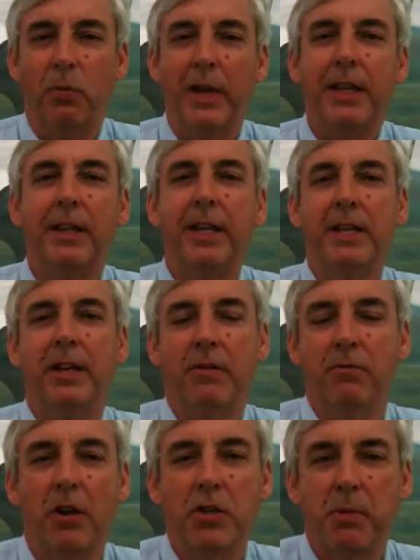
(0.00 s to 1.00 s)
wing leader in
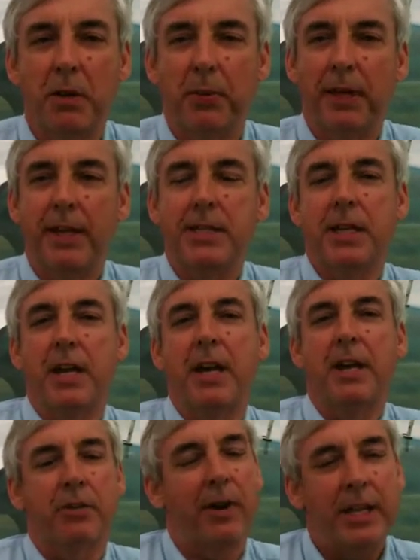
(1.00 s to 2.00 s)
Rosemary Palesia,
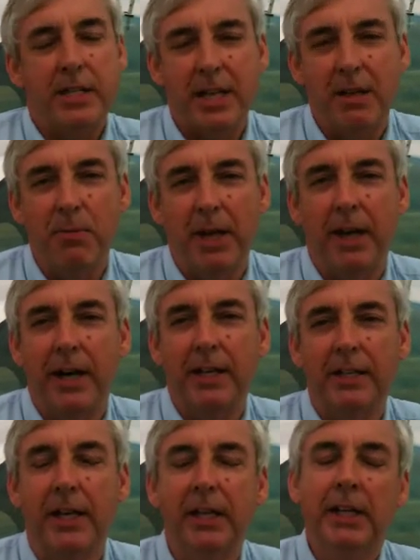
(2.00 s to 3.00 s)
a great team
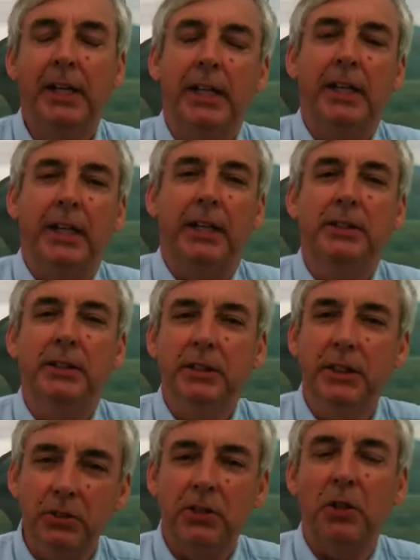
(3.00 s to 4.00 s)
behind her, and
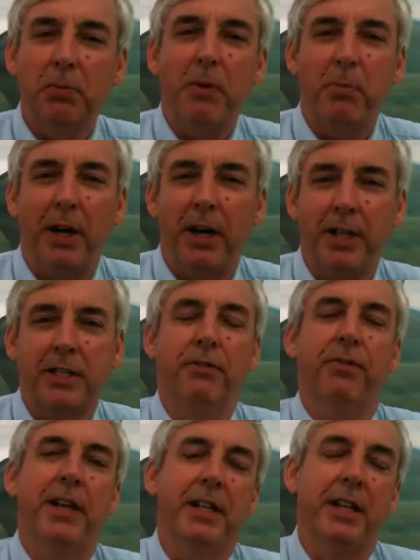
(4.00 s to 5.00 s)
you could be part
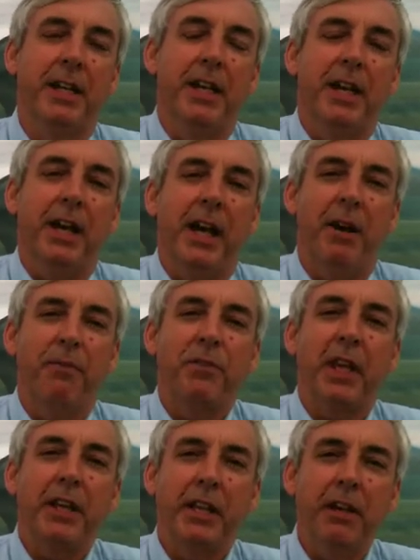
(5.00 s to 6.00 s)
of it.
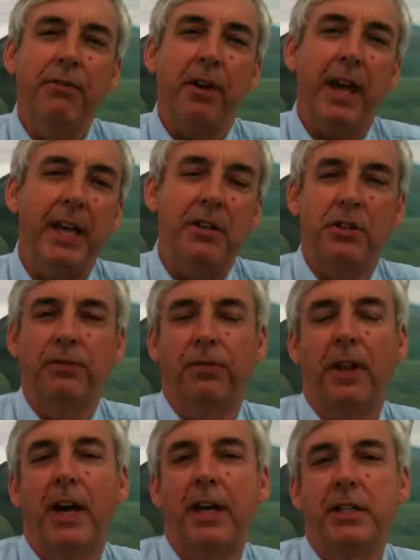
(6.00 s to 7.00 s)
Give Angel
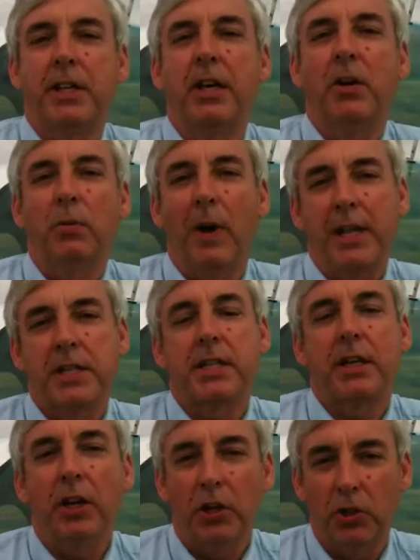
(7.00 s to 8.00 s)
Flight West
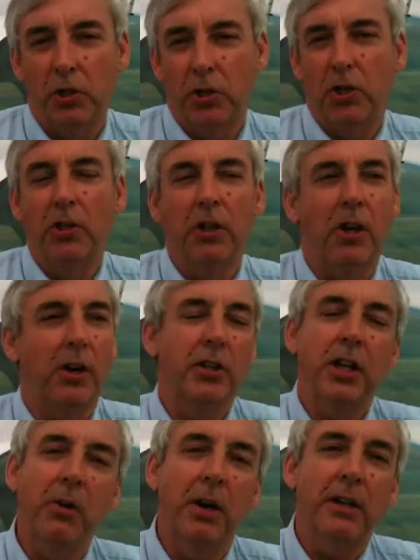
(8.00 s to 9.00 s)
a call or
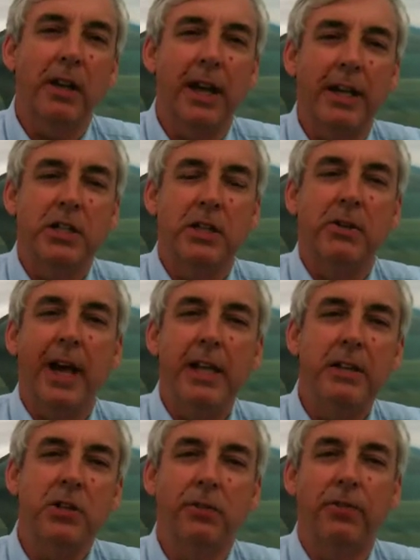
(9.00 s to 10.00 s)
go online to
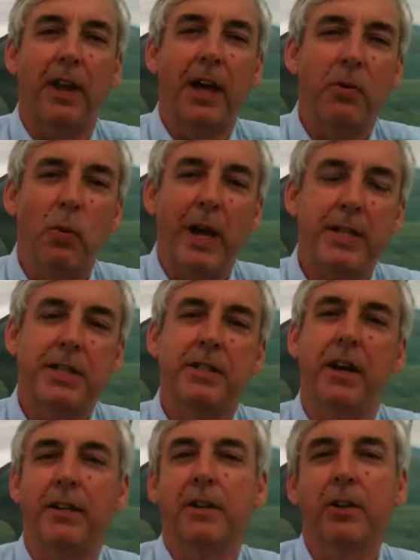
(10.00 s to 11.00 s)

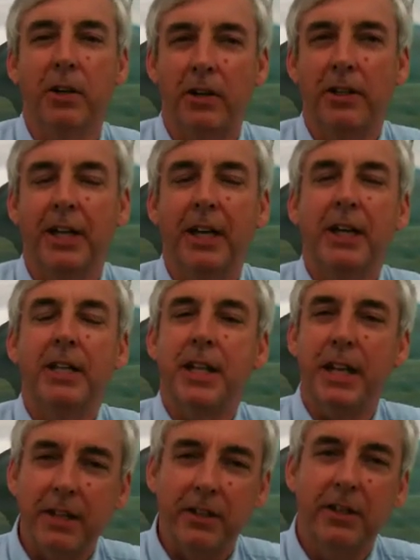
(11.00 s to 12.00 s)
angelflightwest.org.
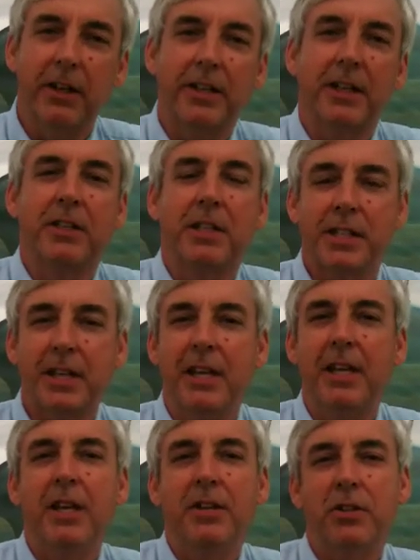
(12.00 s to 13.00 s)
Take a look and
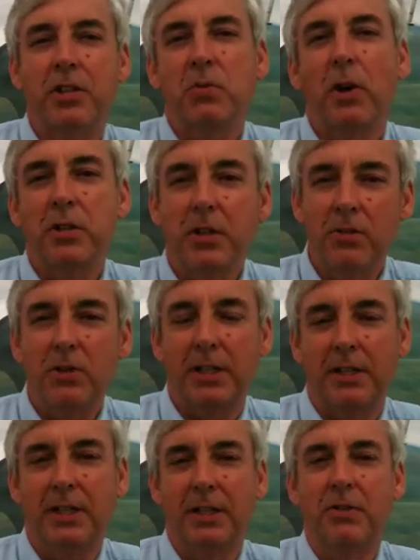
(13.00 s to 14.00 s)
see just what you
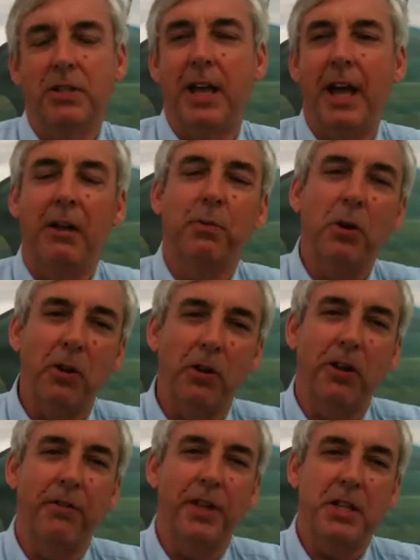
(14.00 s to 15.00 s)
can do to help
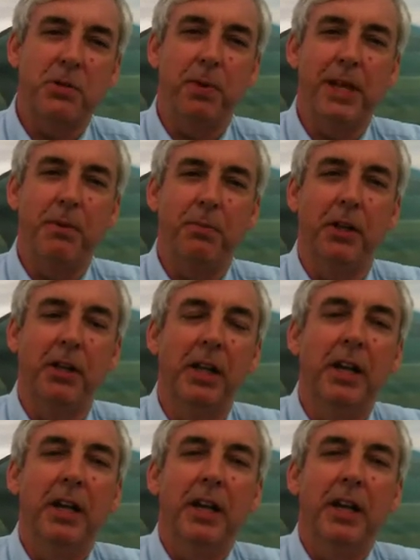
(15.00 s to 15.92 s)
all of these people